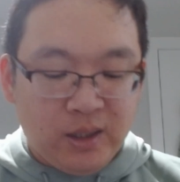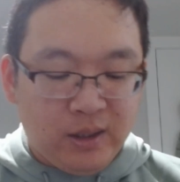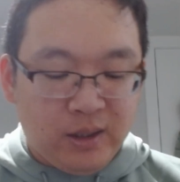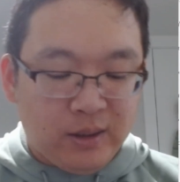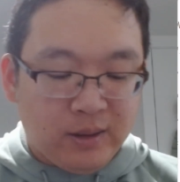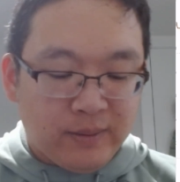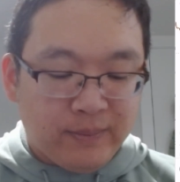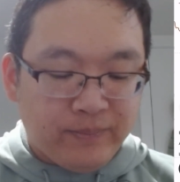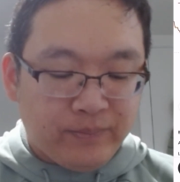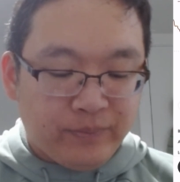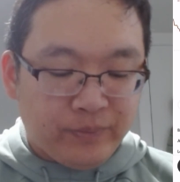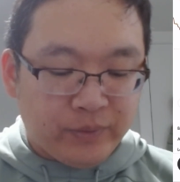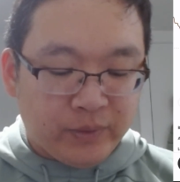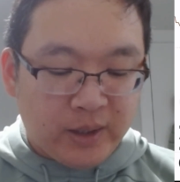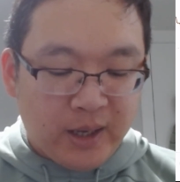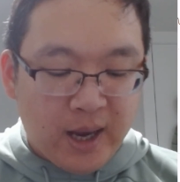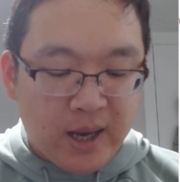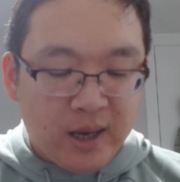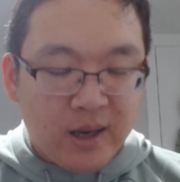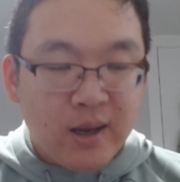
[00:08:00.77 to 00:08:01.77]
Tea.
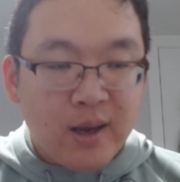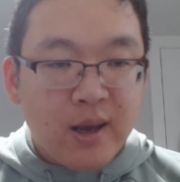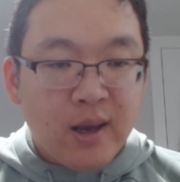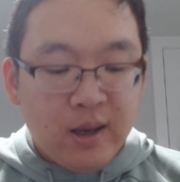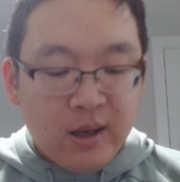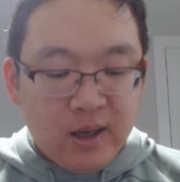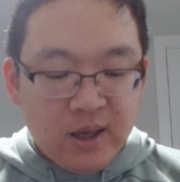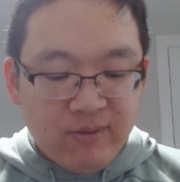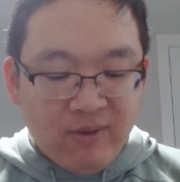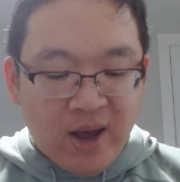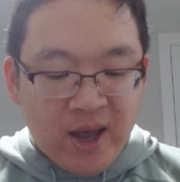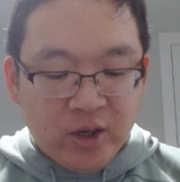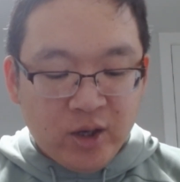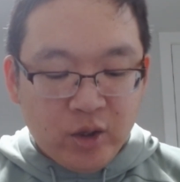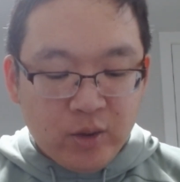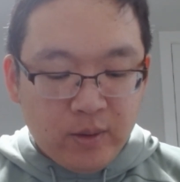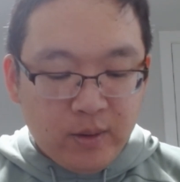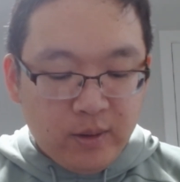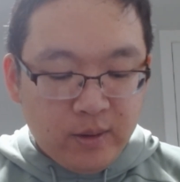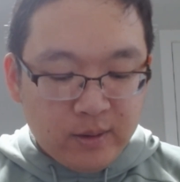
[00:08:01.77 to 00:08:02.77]
Okay. If I
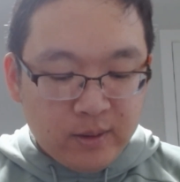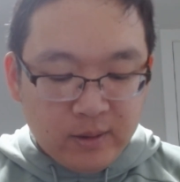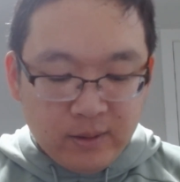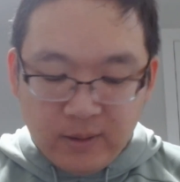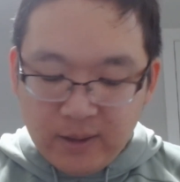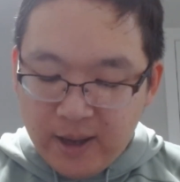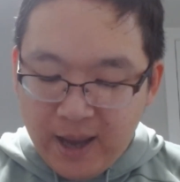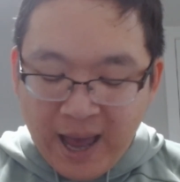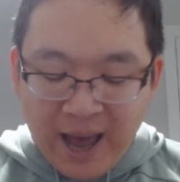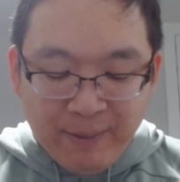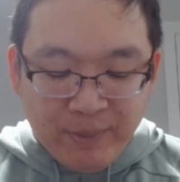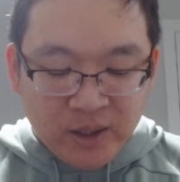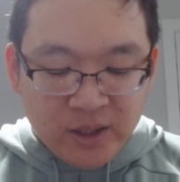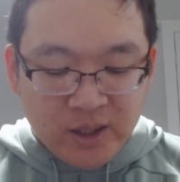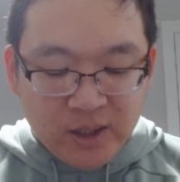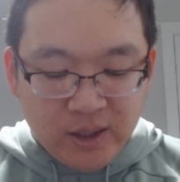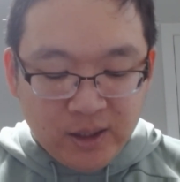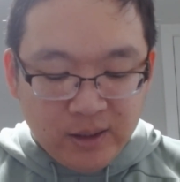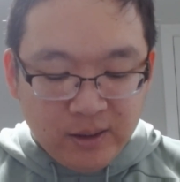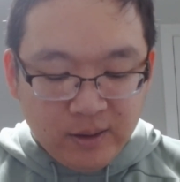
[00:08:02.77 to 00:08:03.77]
Happy
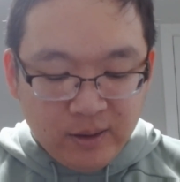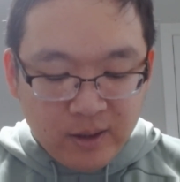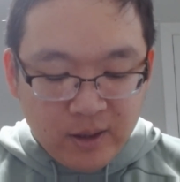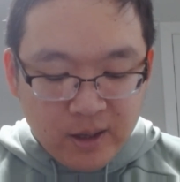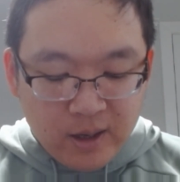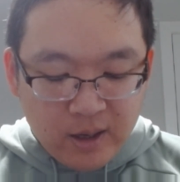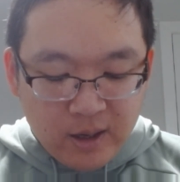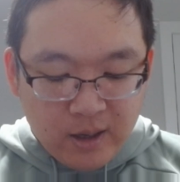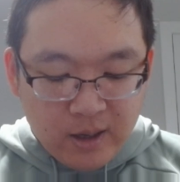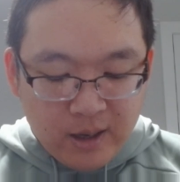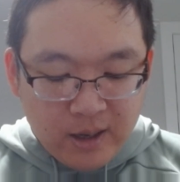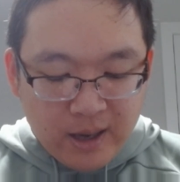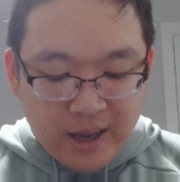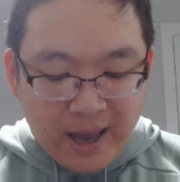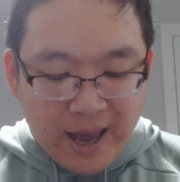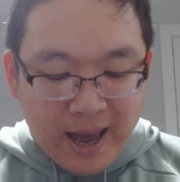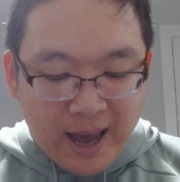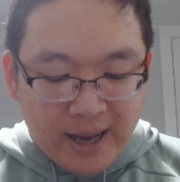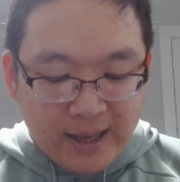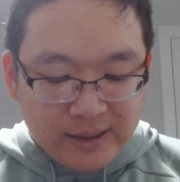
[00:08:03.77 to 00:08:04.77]
Tea
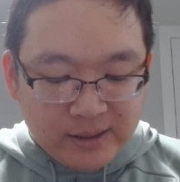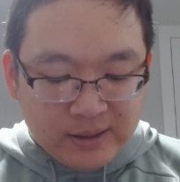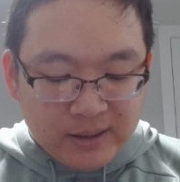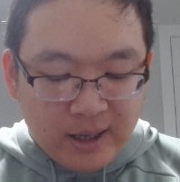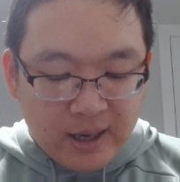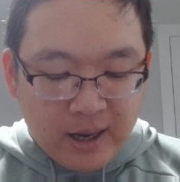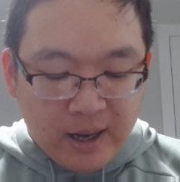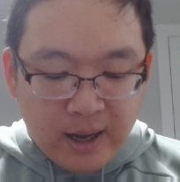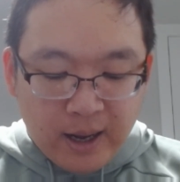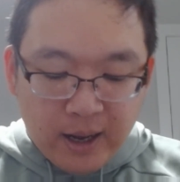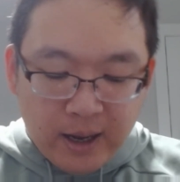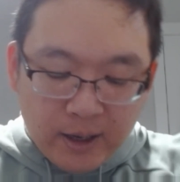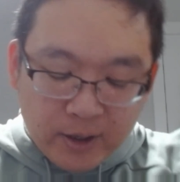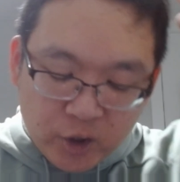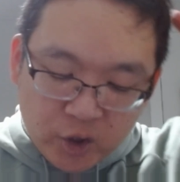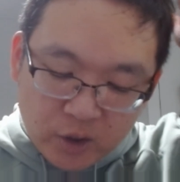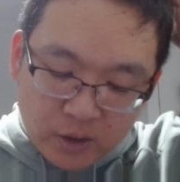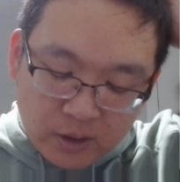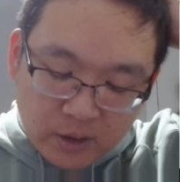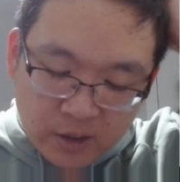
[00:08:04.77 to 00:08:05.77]
has
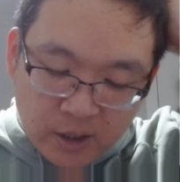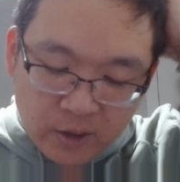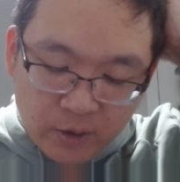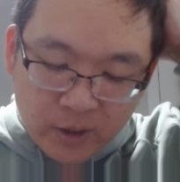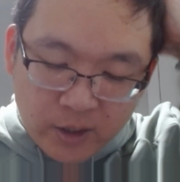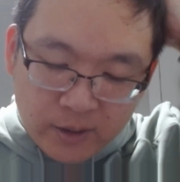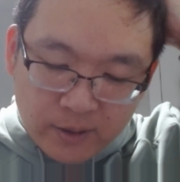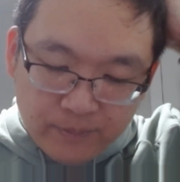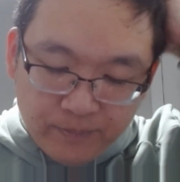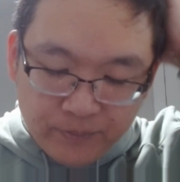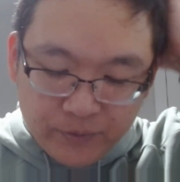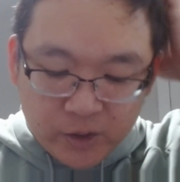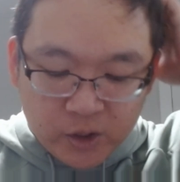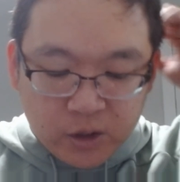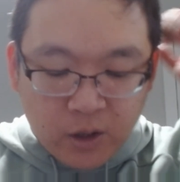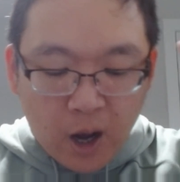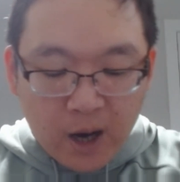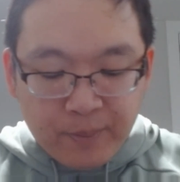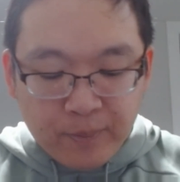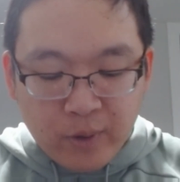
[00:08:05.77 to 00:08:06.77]
current
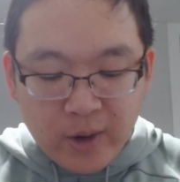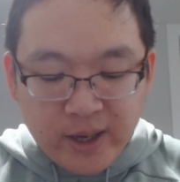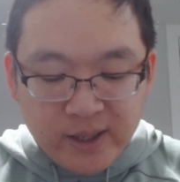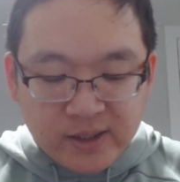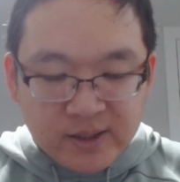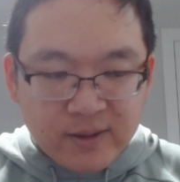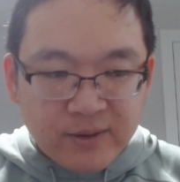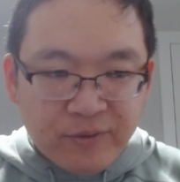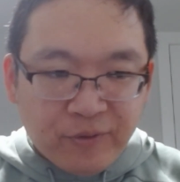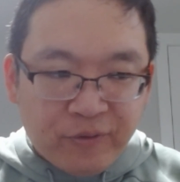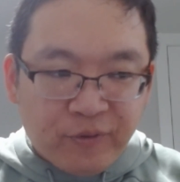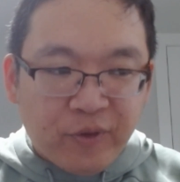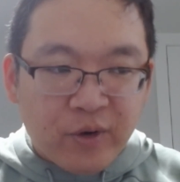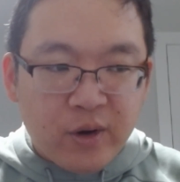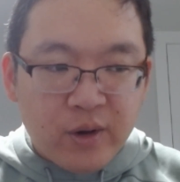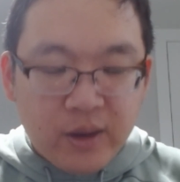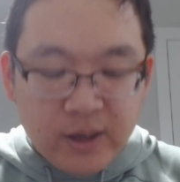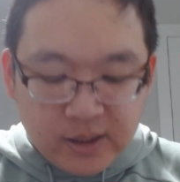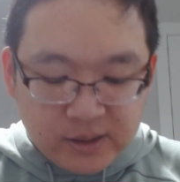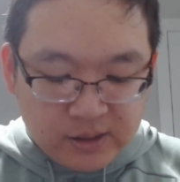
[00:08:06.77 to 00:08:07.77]
stock price
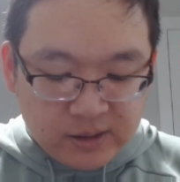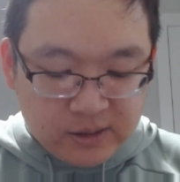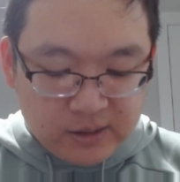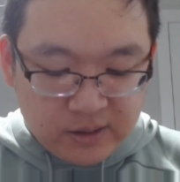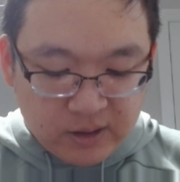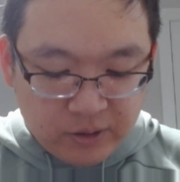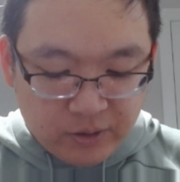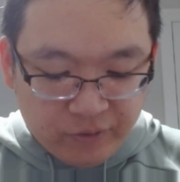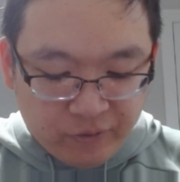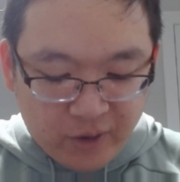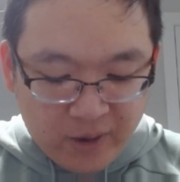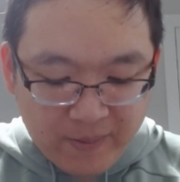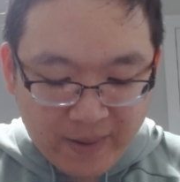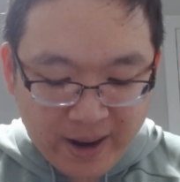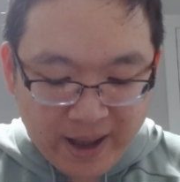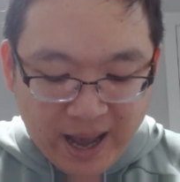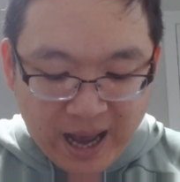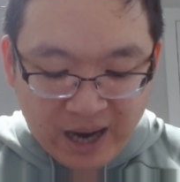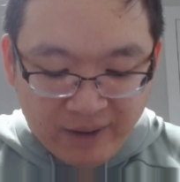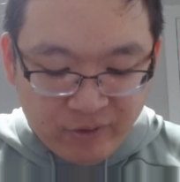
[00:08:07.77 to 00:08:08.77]
furthest from
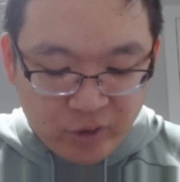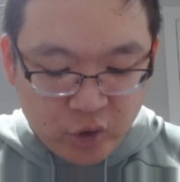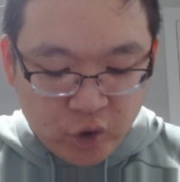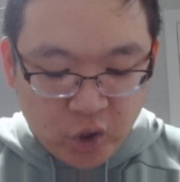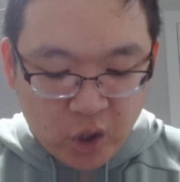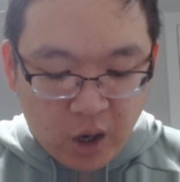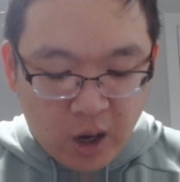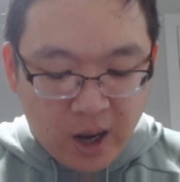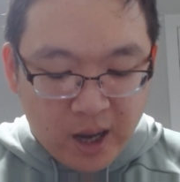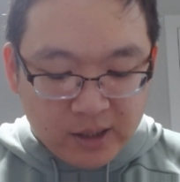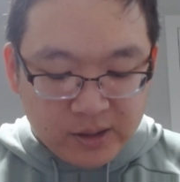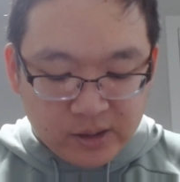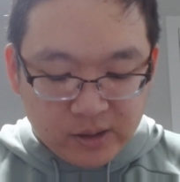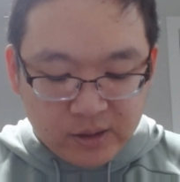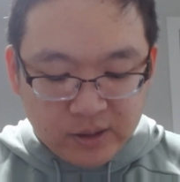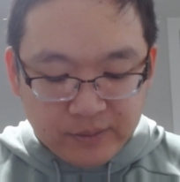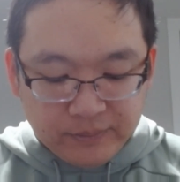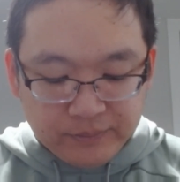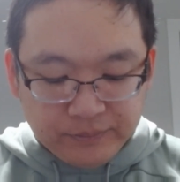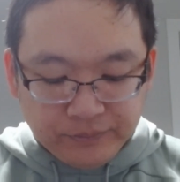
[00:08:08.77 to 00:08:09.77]
my average
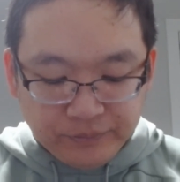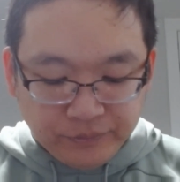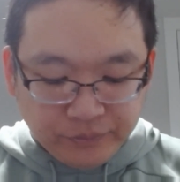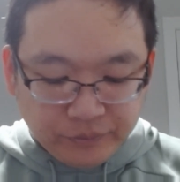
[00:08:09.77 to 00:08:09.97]
cost.